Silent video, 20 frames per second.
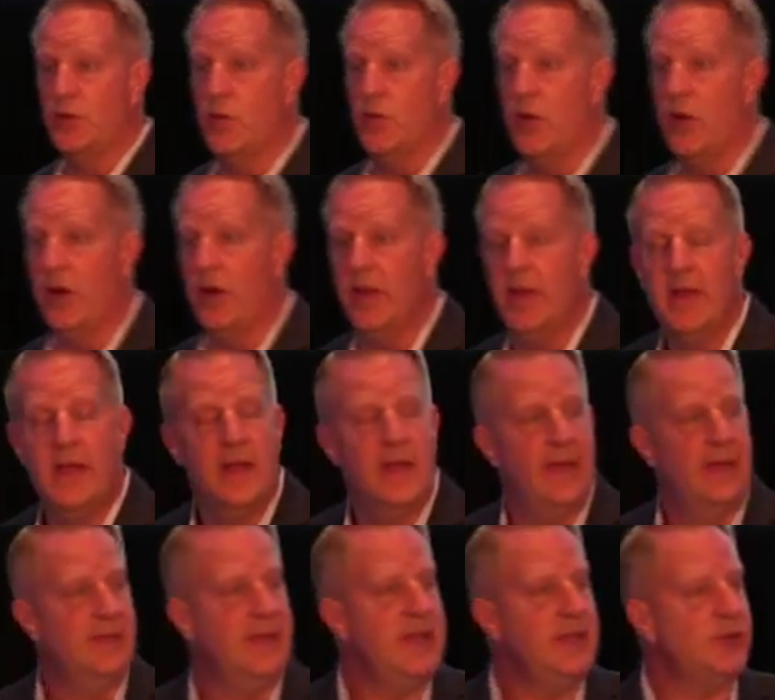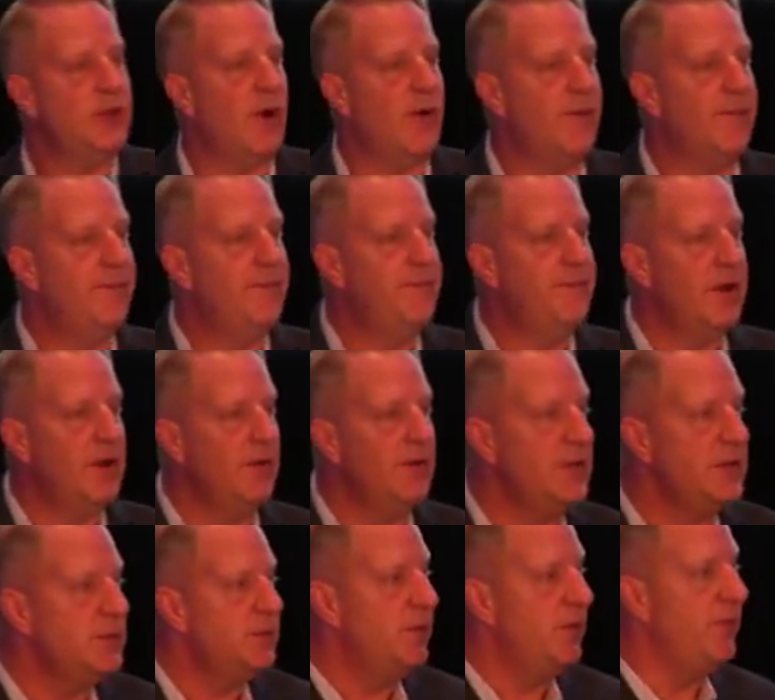of the word. These are
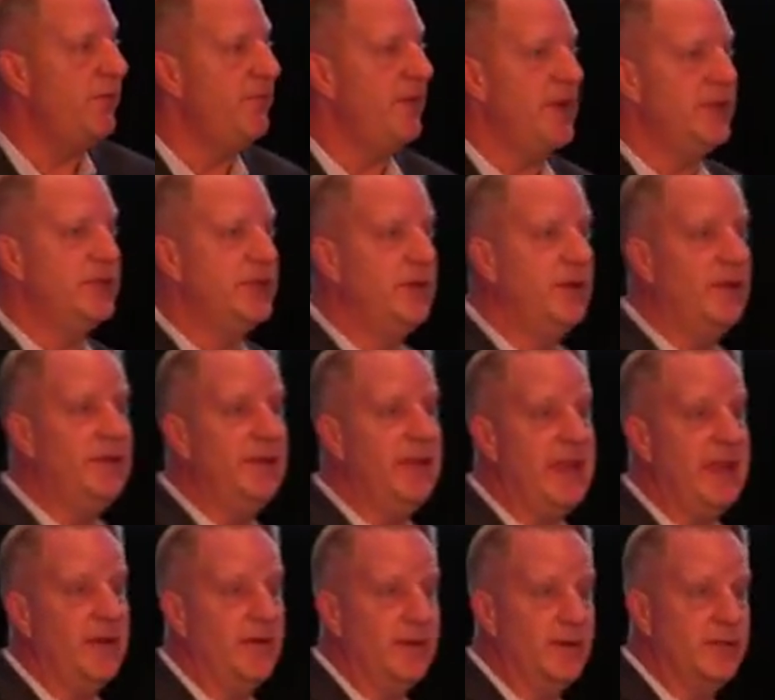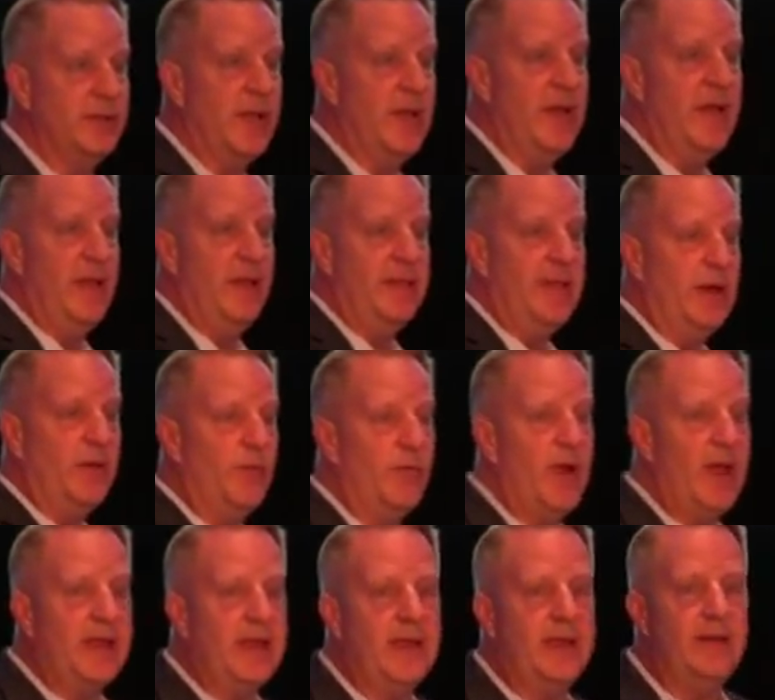fearless professional leaders that
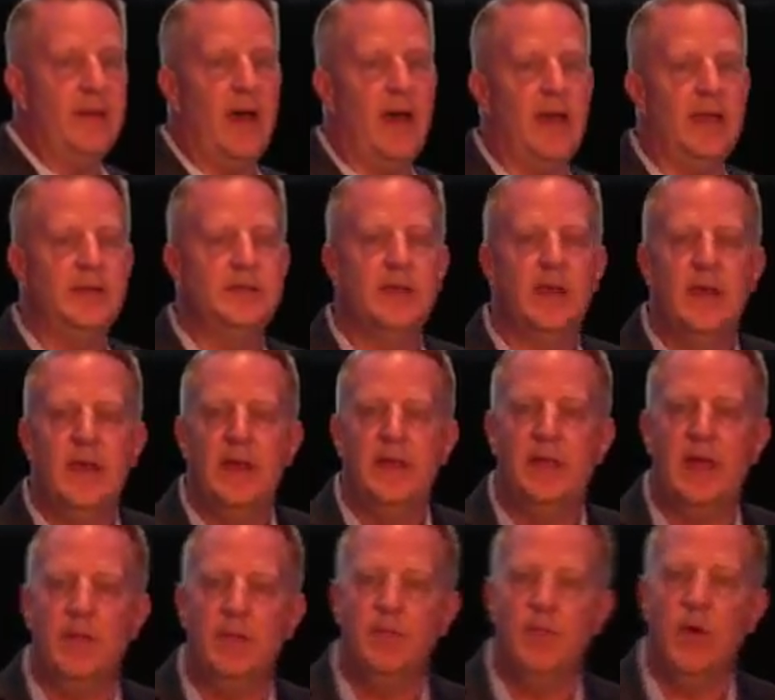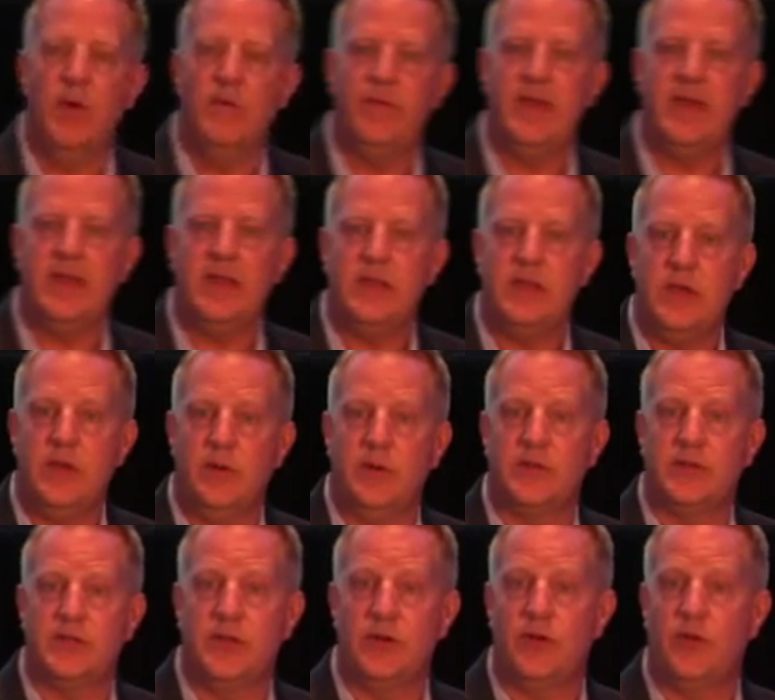recognize that moving in
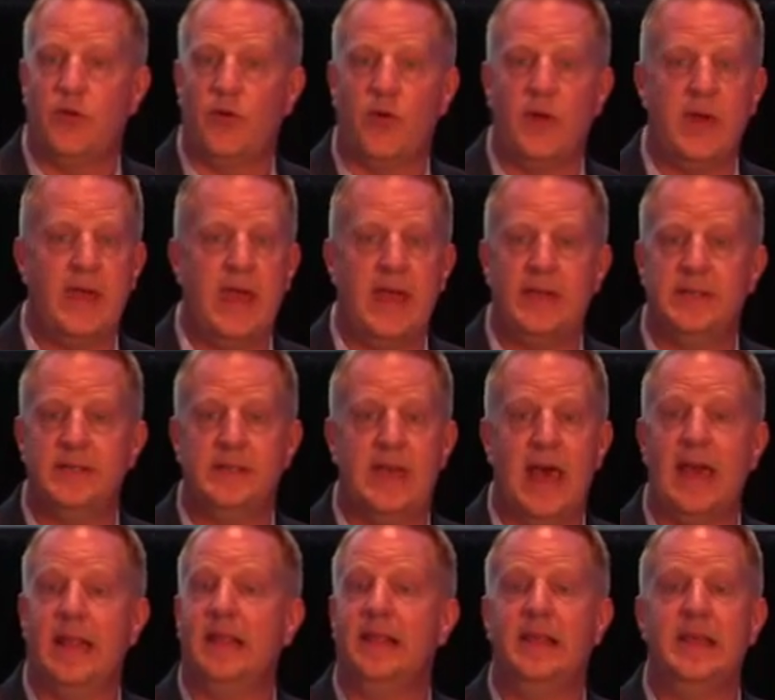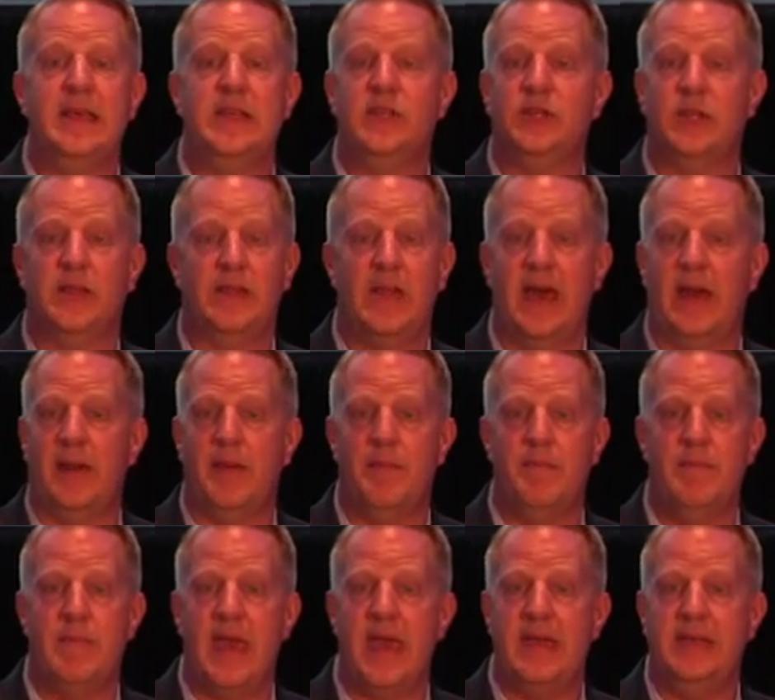unison creates that legion, that
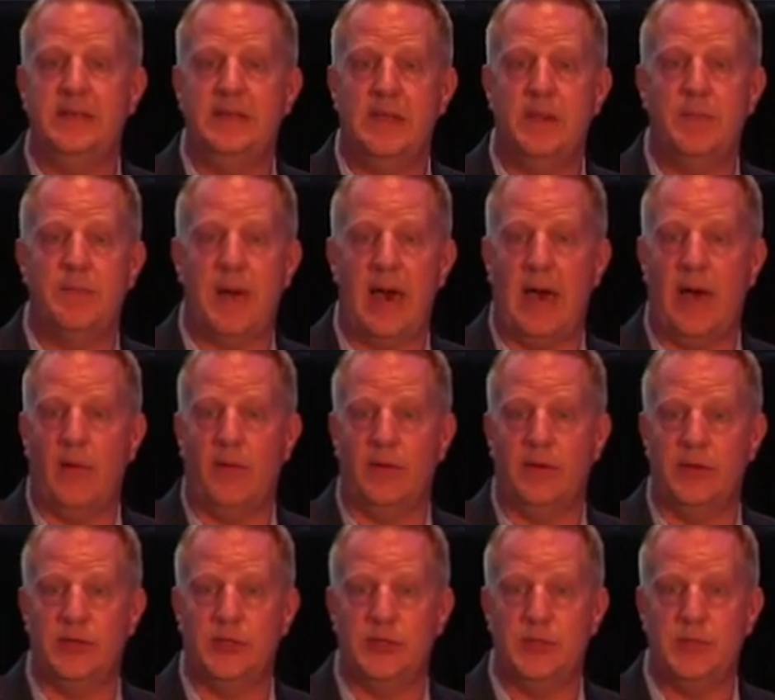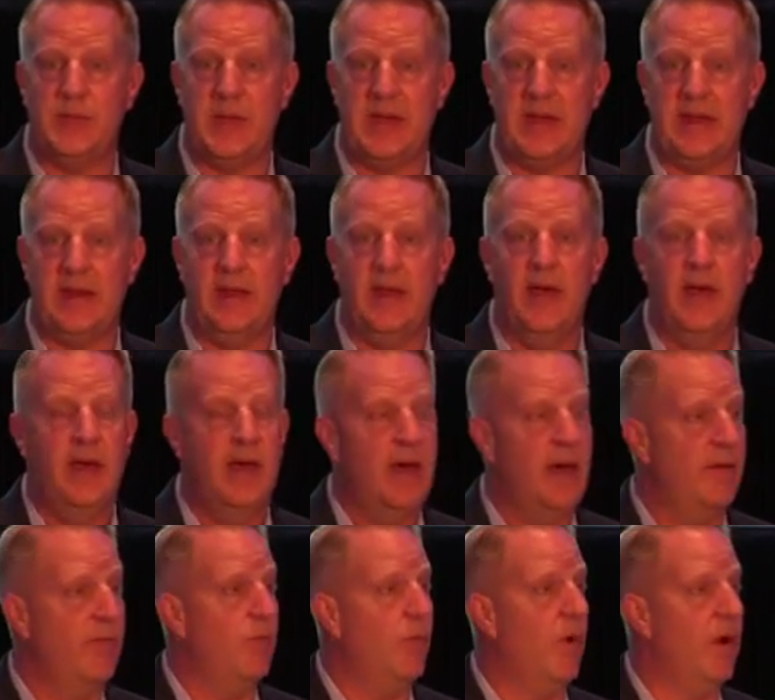amazing power and speed
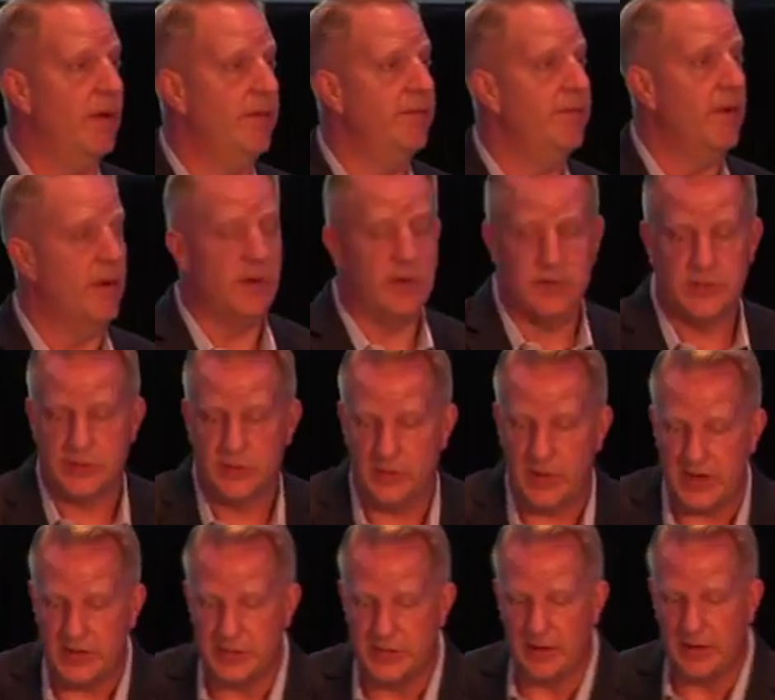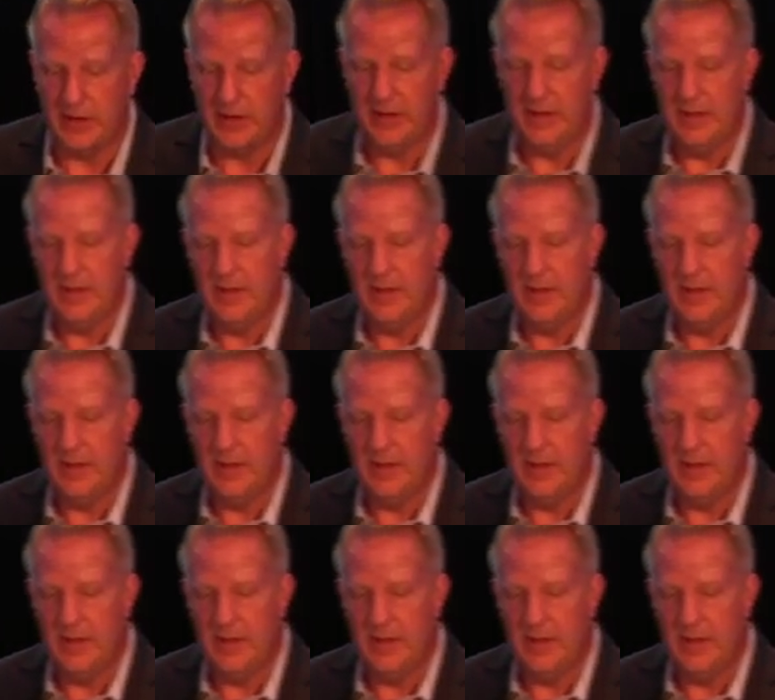of one focused direction.